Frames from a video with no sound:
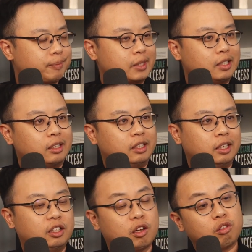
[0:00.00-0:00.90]

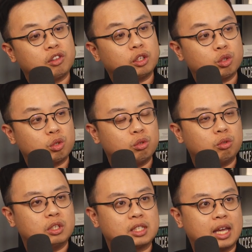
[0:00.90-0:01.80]
Mm-hmm. The other thing
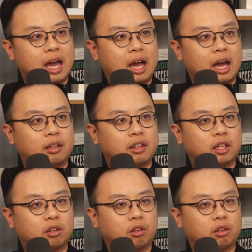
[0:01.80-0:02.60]
too is that I think